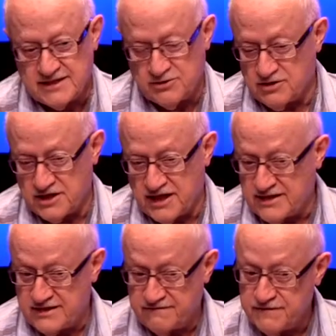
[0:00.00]
the early
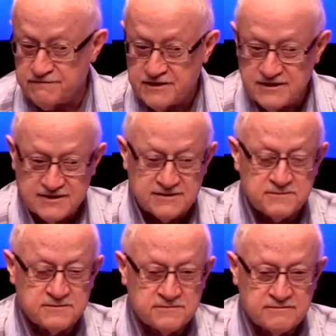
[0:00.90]
1950s
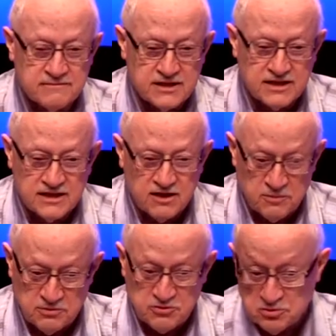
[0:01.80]
uh,
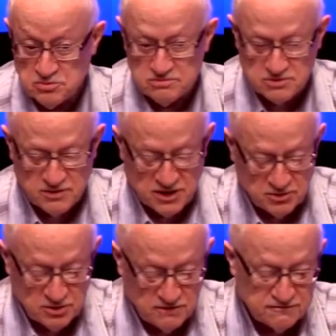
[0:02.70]
up to
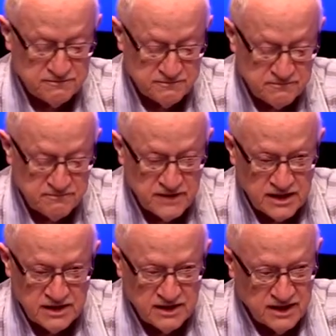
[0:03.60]
2012.
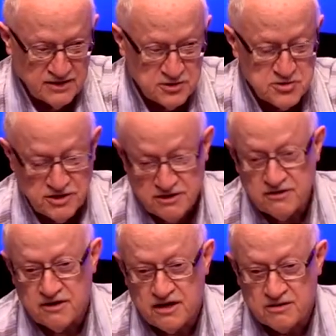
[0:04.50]
And this
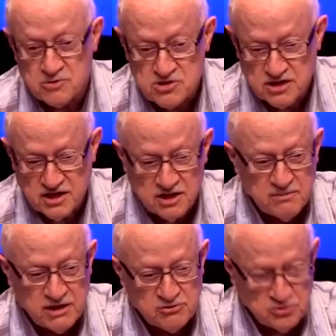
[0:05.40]
year, I was thinking
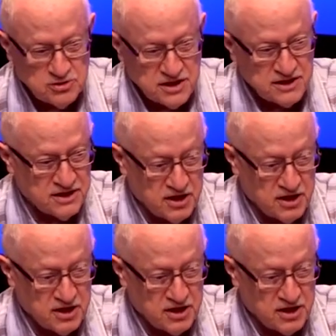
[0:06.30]
about doing an